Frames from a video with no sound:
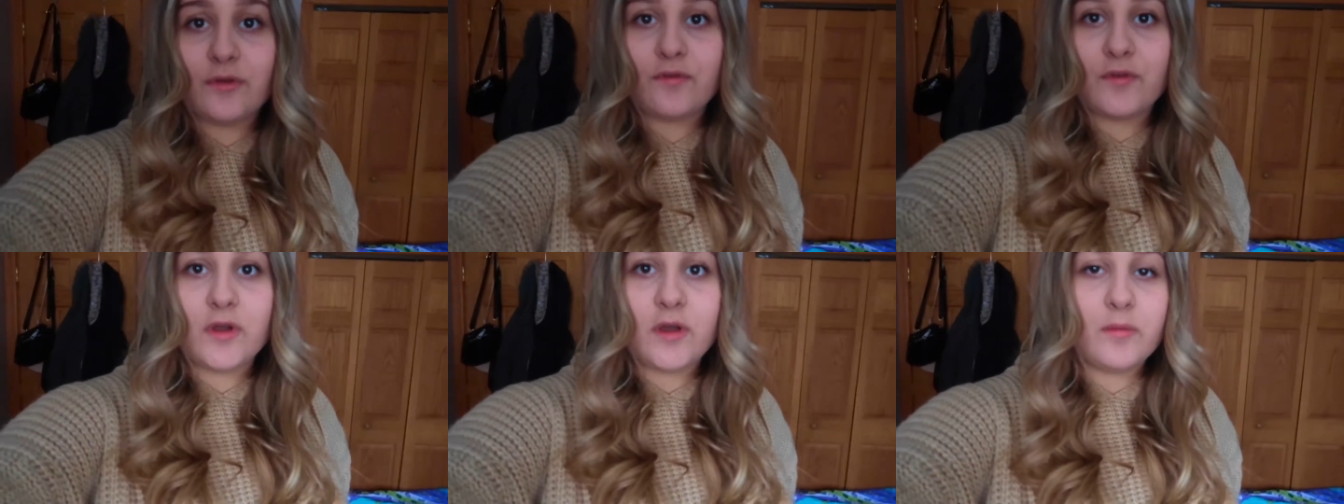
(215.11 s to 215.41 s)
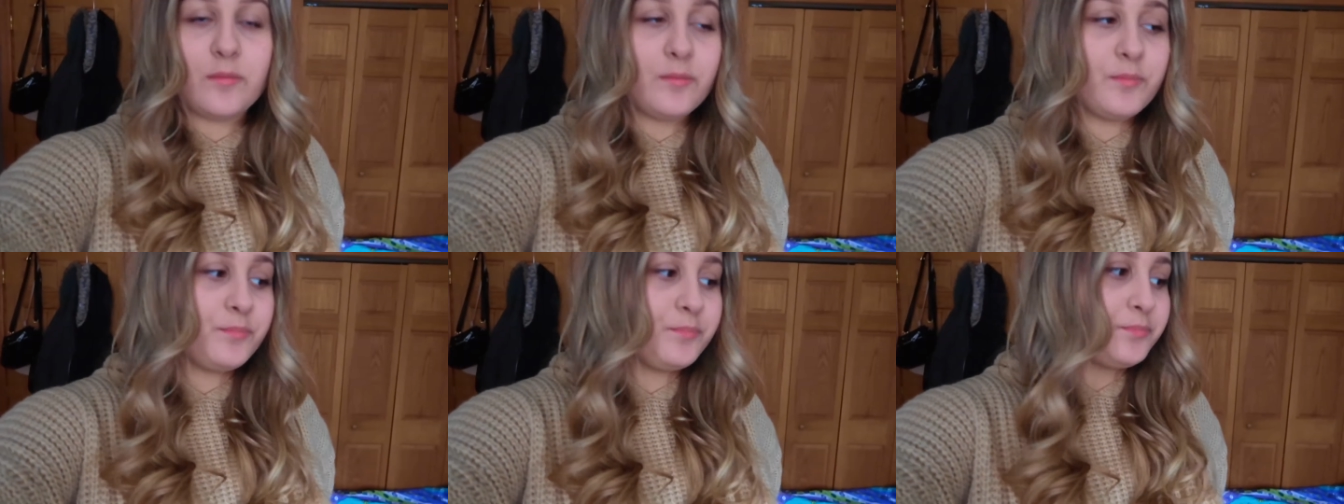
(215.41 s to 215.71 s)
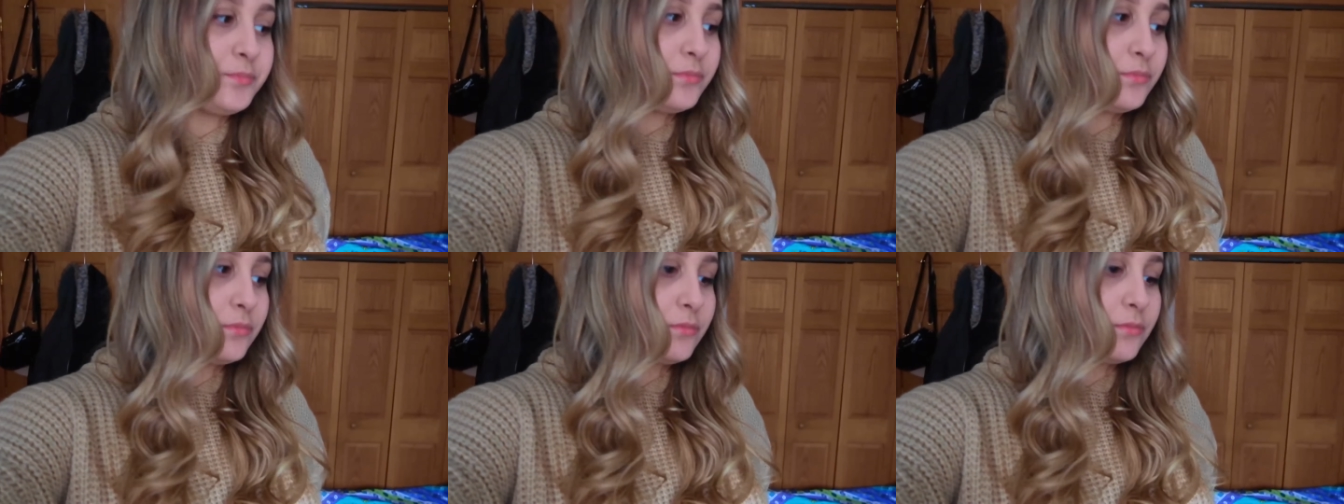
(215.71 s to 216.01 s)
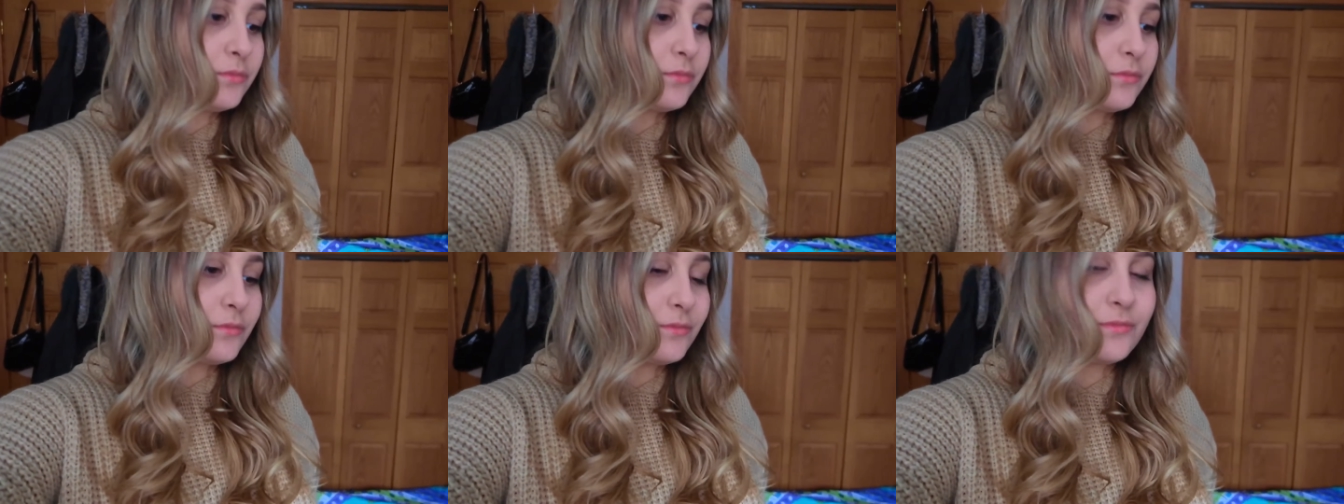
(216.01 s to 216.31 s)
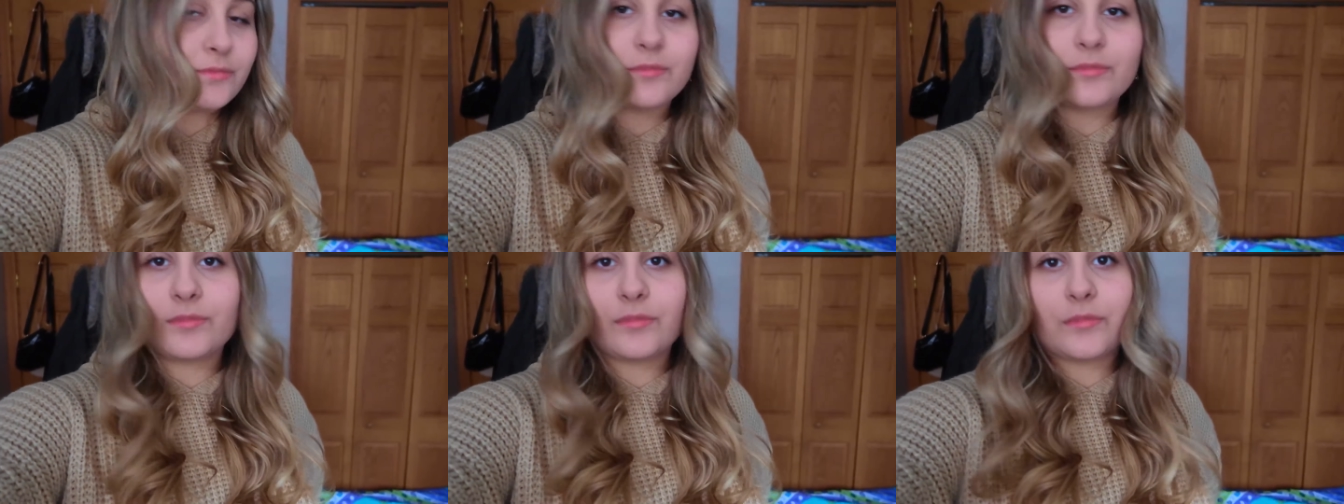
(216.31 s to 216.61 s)
they're from.
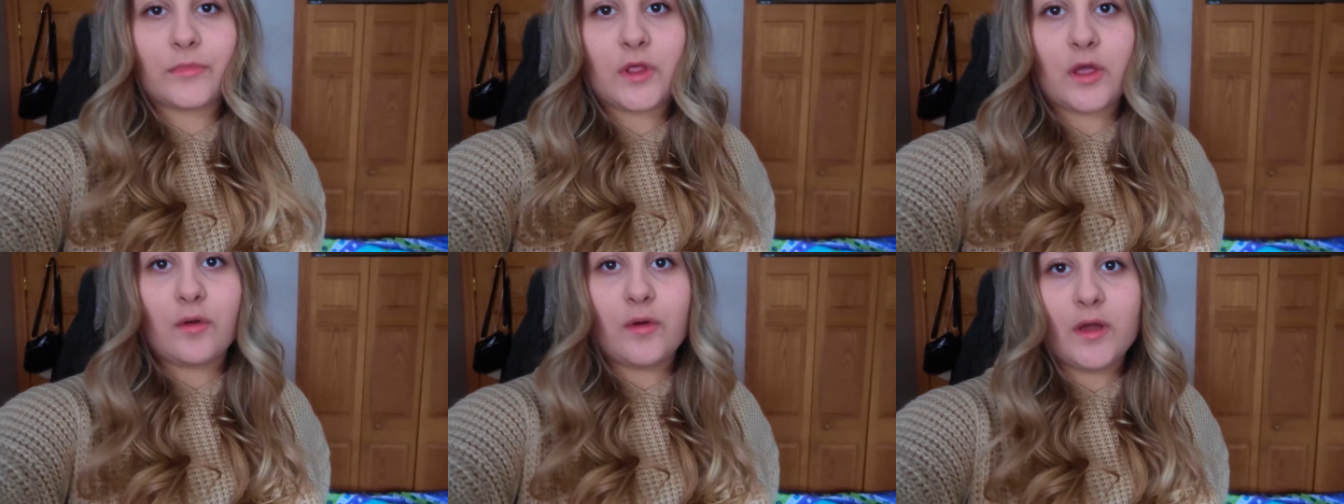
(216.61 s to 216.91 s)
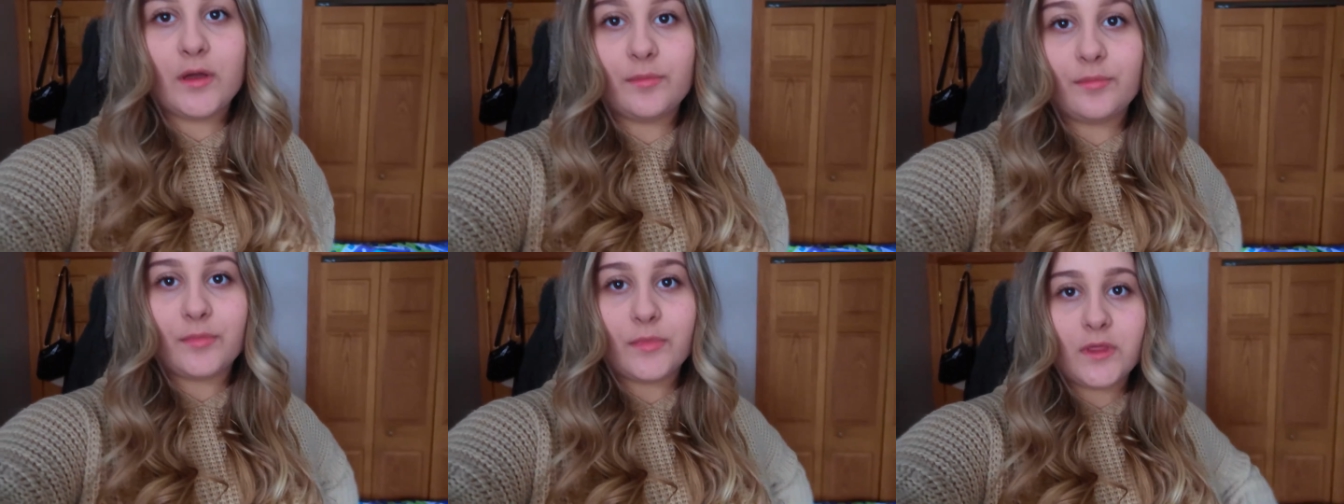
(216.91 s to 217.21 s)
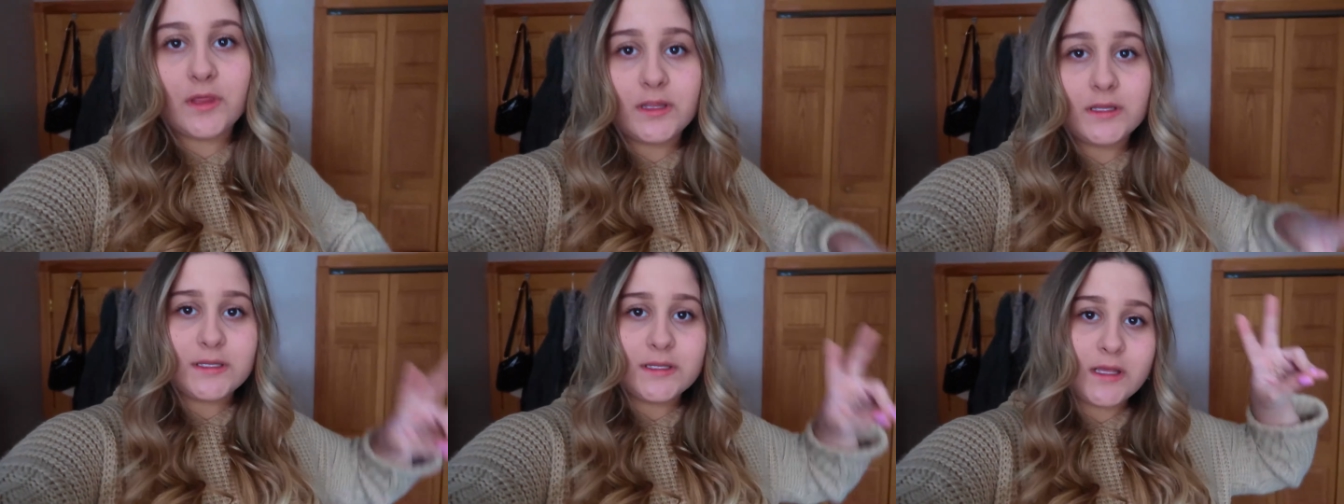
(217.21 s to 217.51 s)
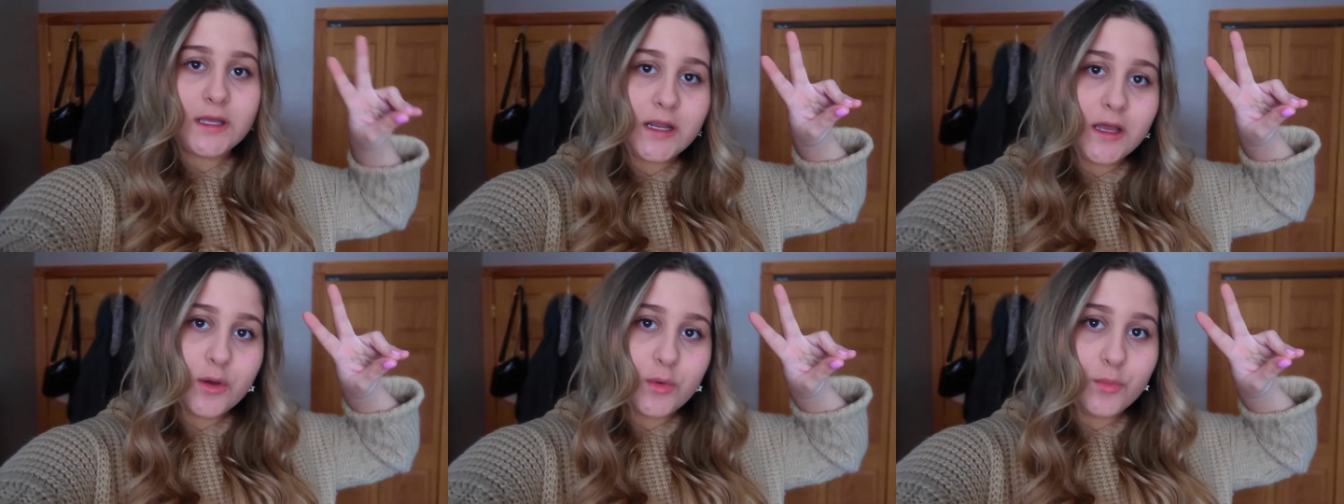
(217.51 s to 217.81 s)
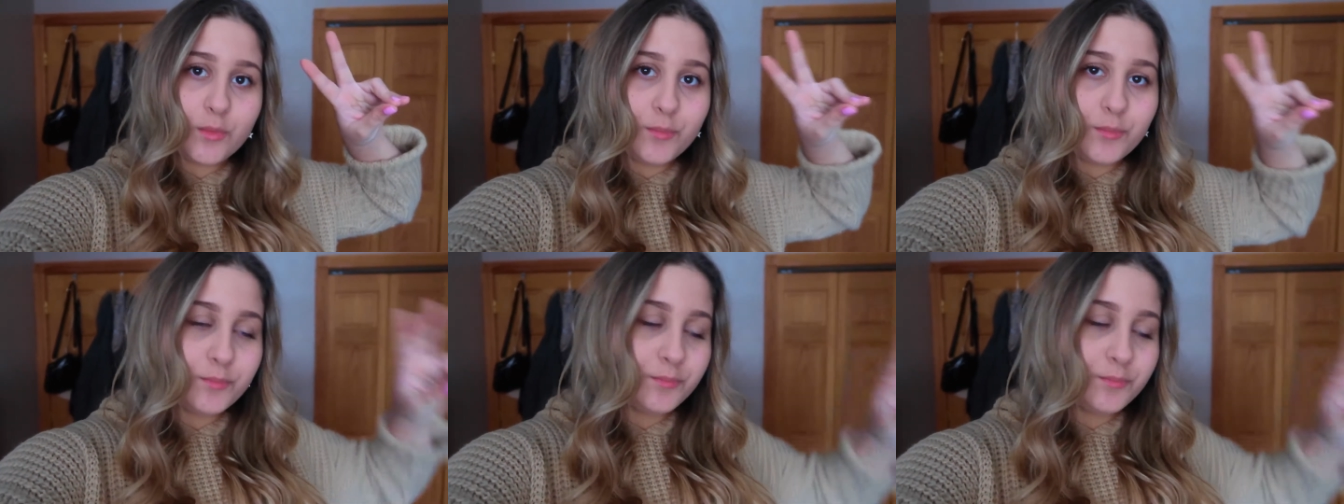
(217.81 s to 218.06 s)
All right, let's head out.